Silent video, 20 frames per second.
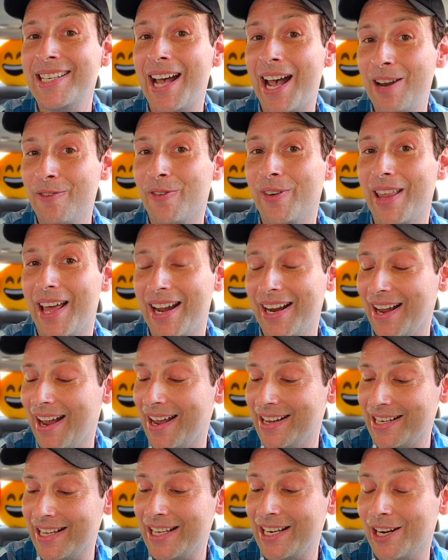tight for that,
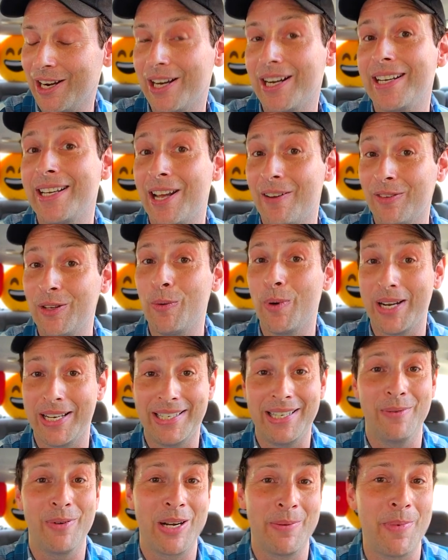guys. I think you're gonna definitely wanna
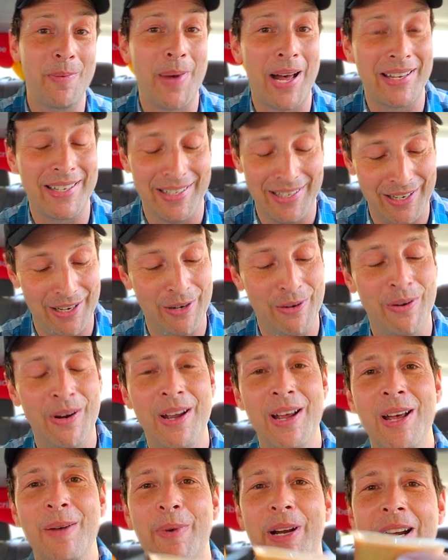see what I'm about to do.
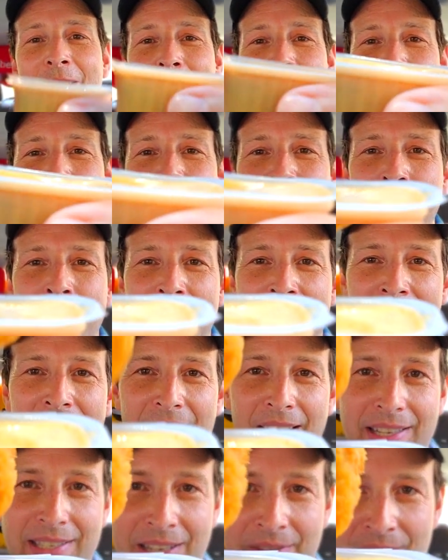But here we go.
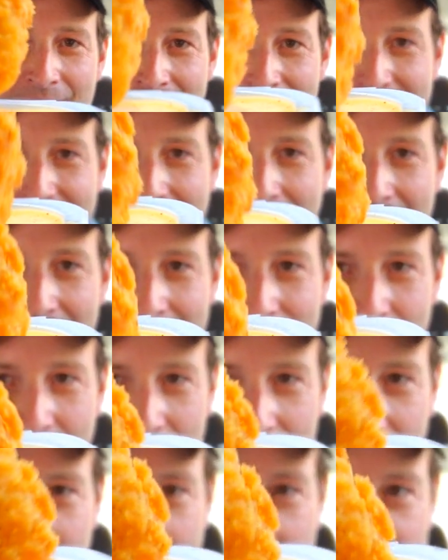Let's give this a shot. Let's
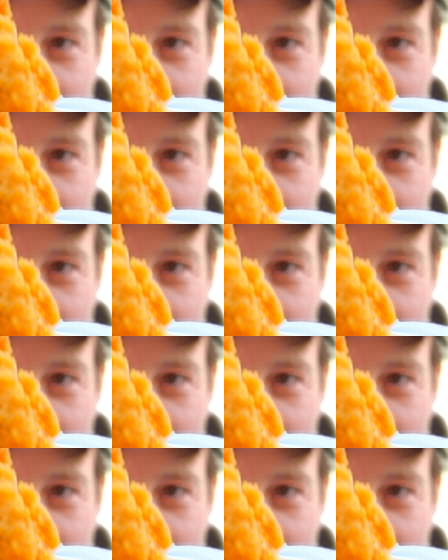go for